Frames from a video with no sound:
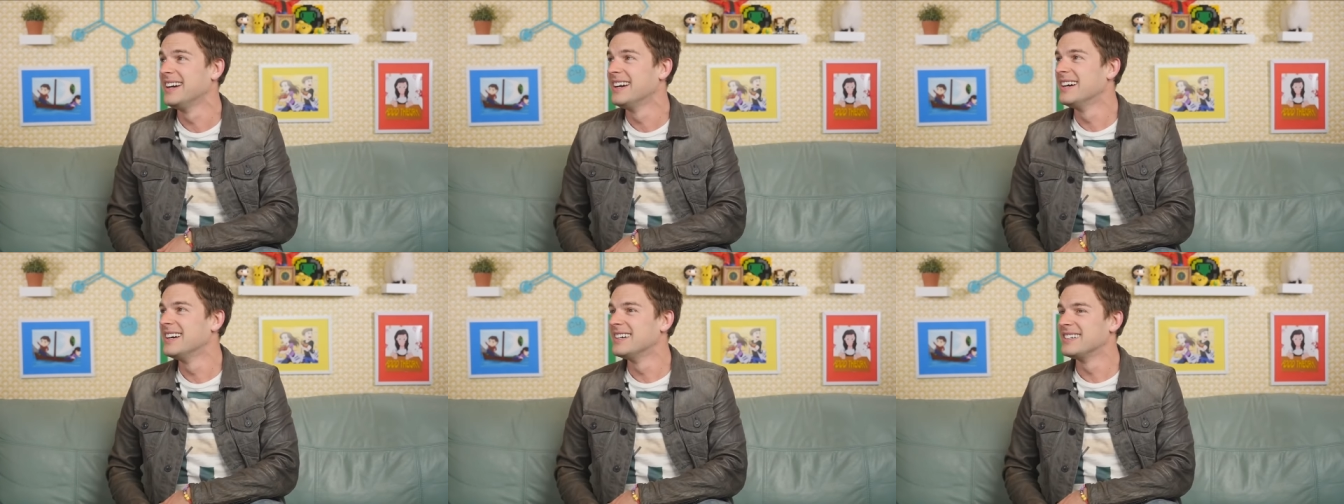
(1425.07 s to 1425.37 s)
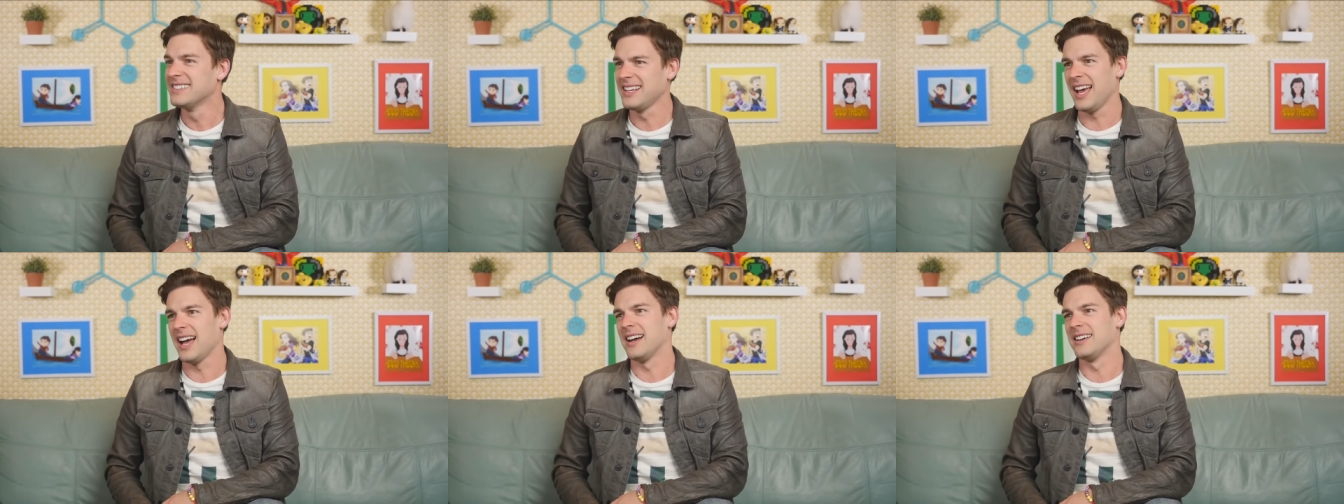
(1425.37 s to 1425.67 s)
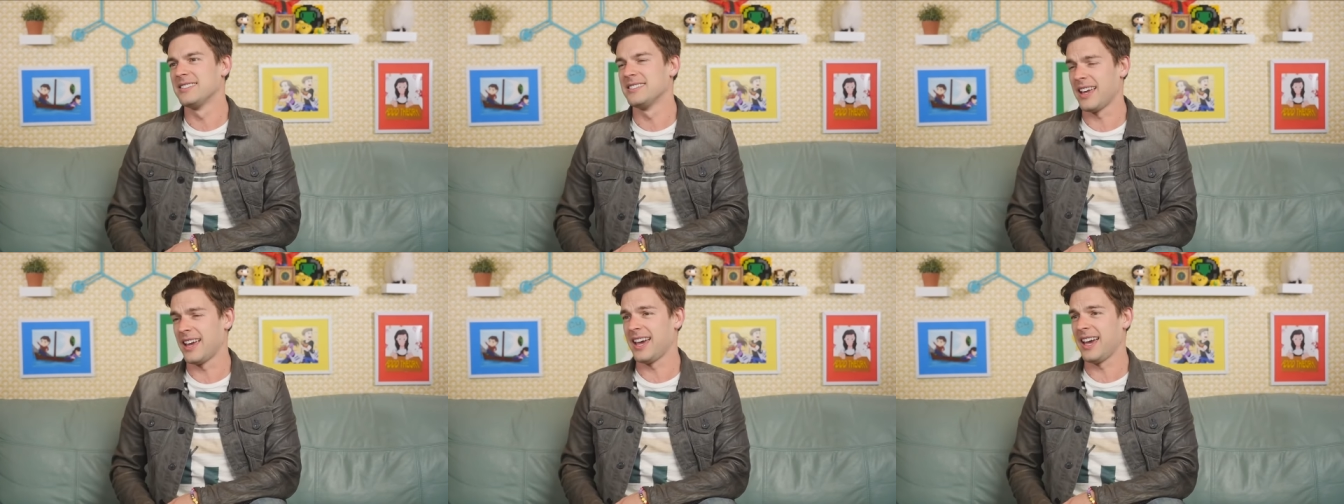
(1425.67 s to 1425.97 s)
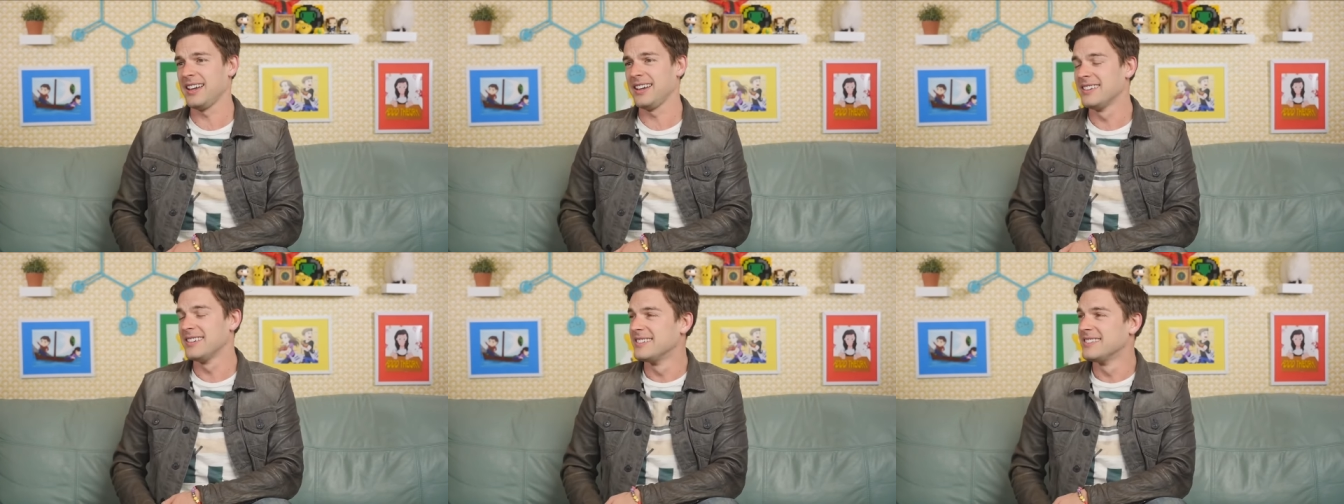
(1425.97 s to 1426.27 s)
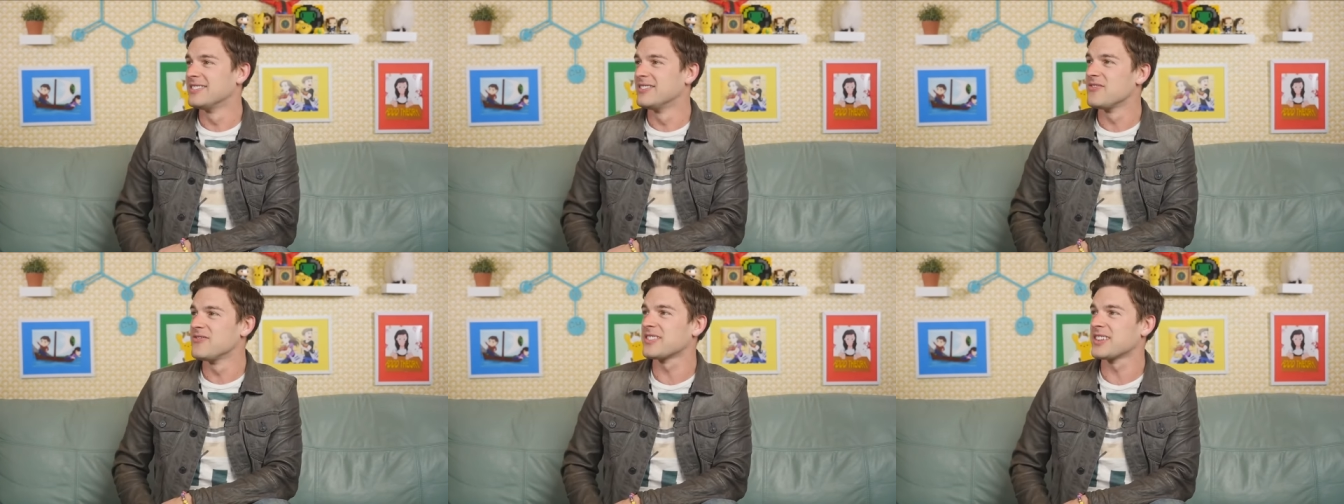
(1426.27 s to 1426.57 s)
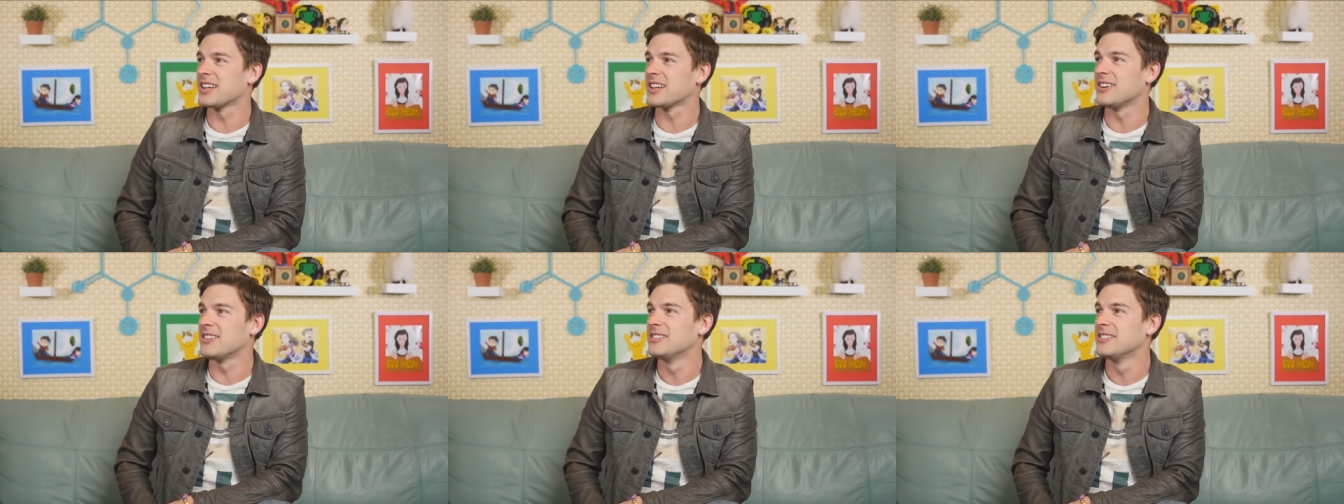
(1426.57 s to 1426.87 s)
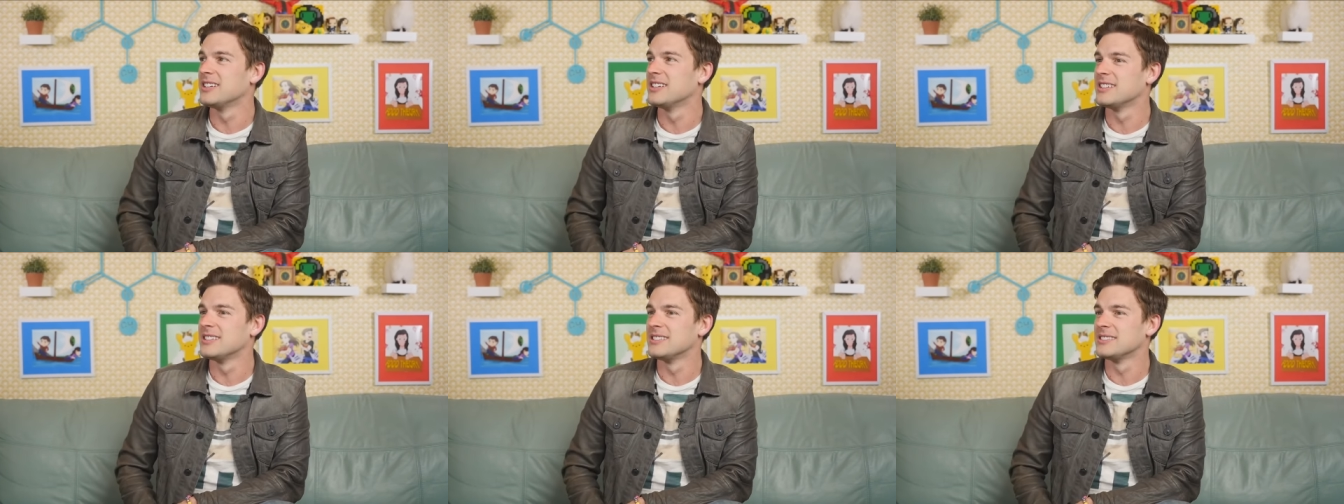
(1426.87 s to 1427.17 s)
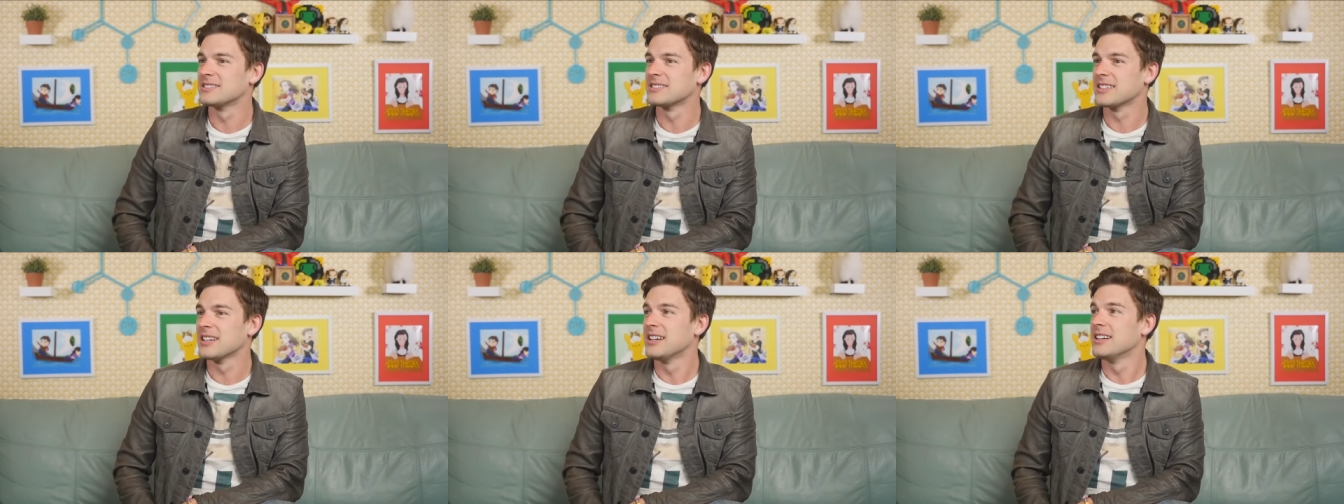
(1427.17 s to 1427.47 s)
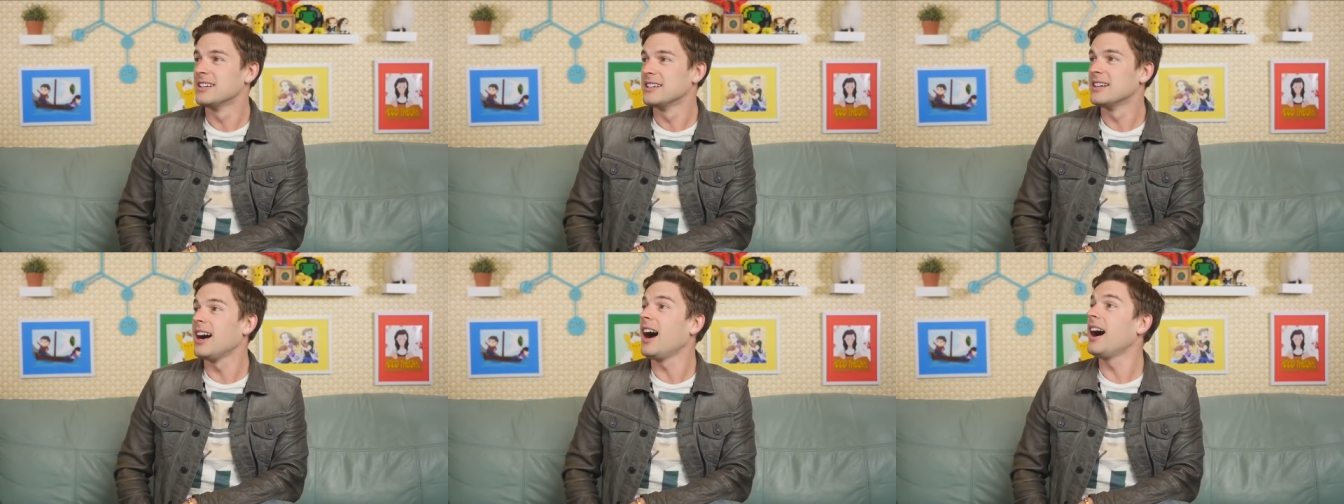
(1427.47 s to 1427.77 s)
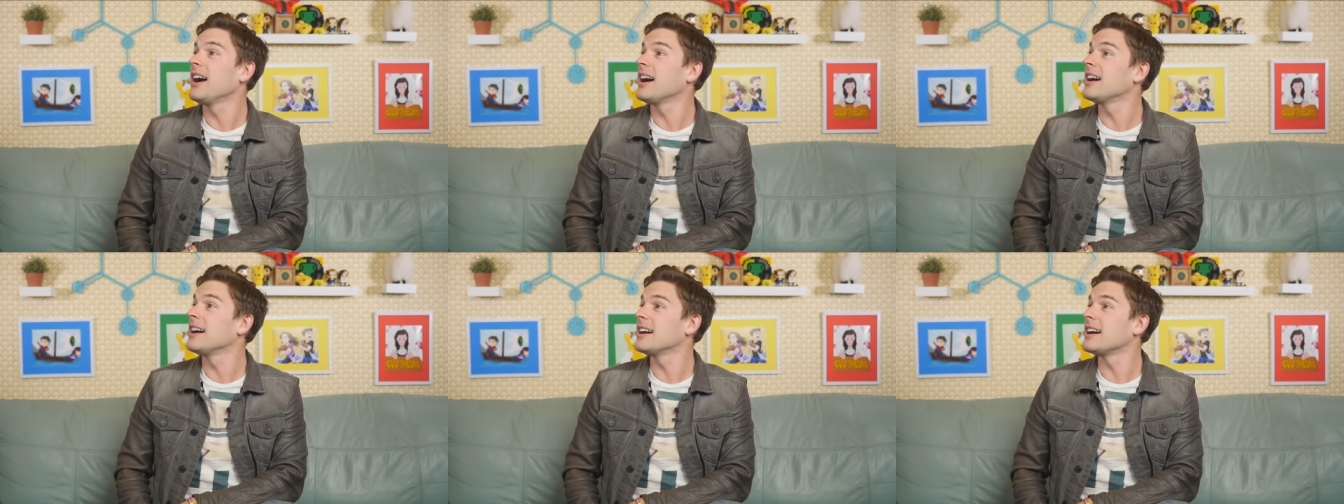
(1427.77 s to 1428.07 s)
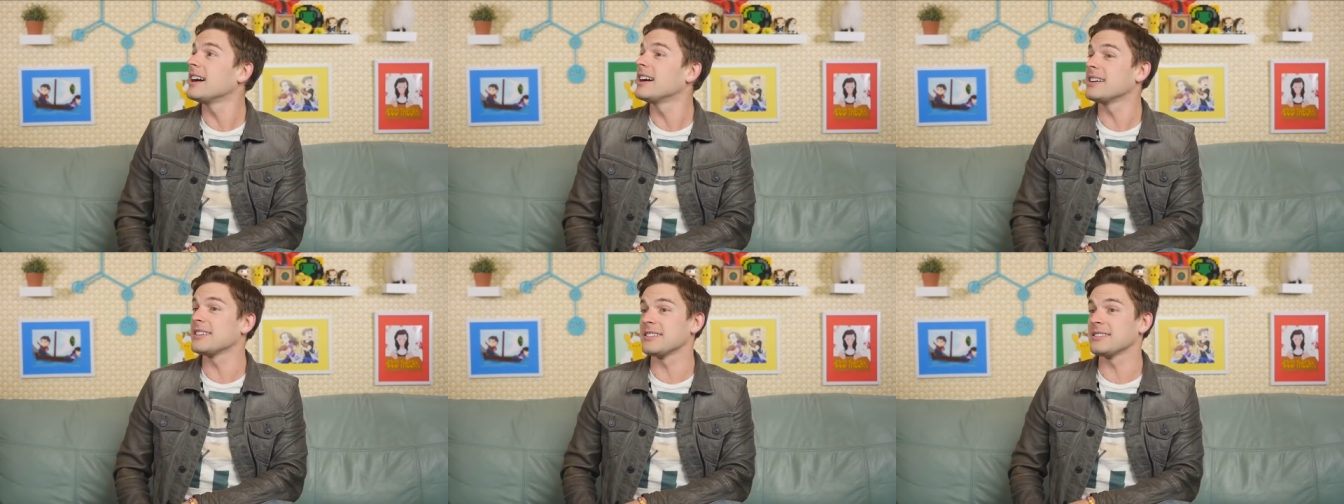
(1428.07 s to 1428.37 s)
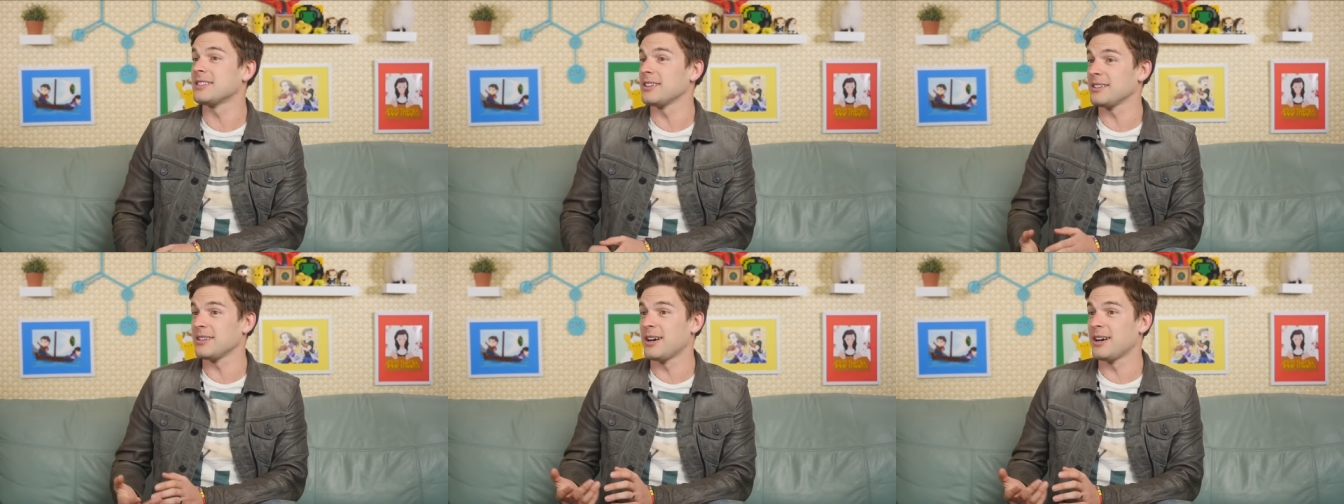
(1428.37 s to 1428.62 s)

Oh. Yeah. A. It was you know. the A of the 20s and